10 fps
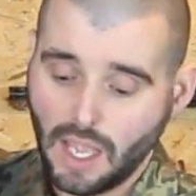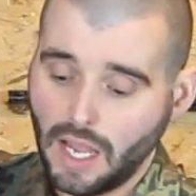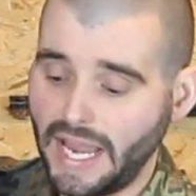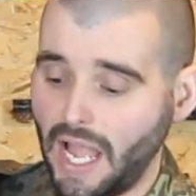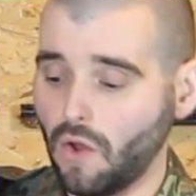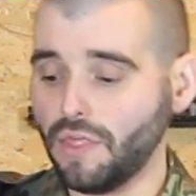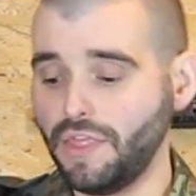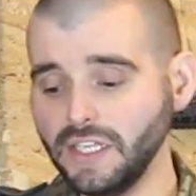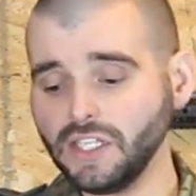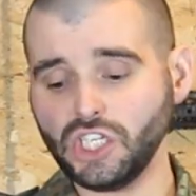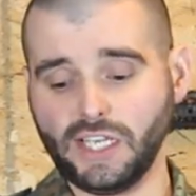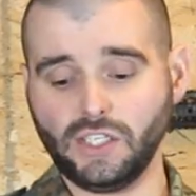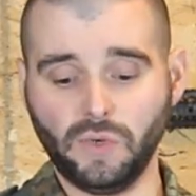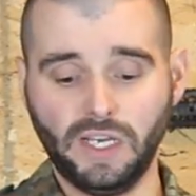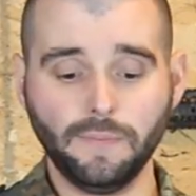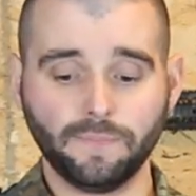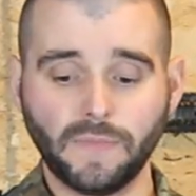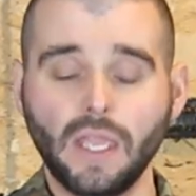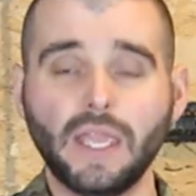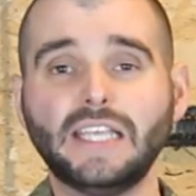Now, this chest rig
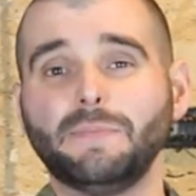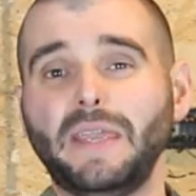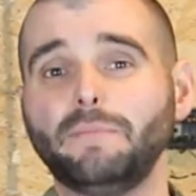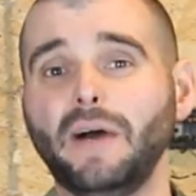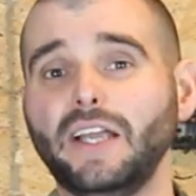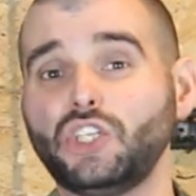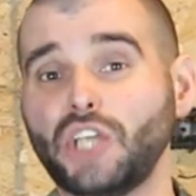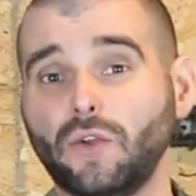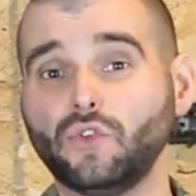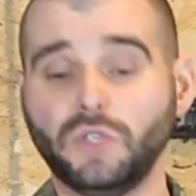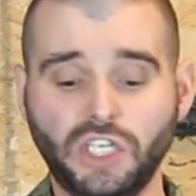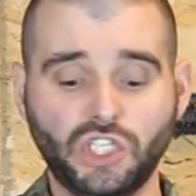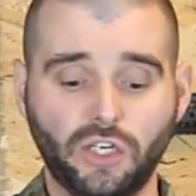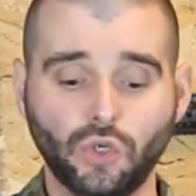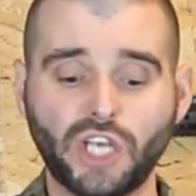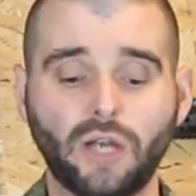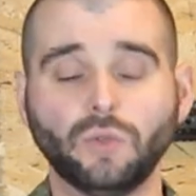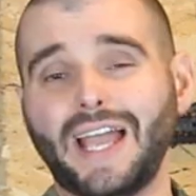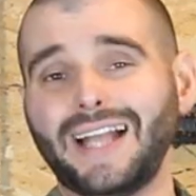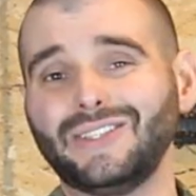is made by Shadow Strategic or Shadow
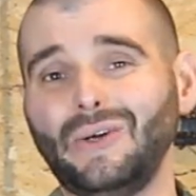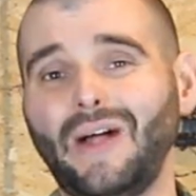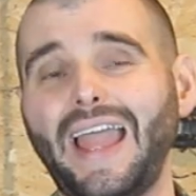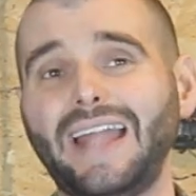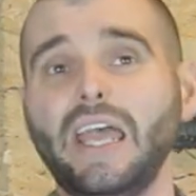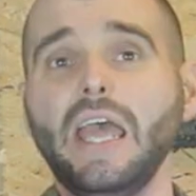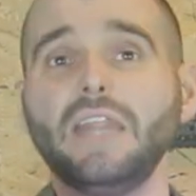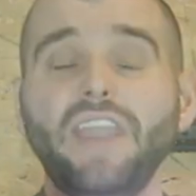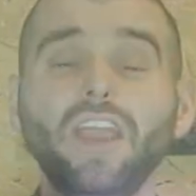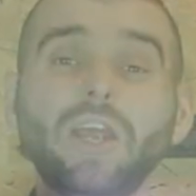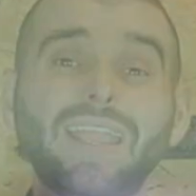Tactical, and they are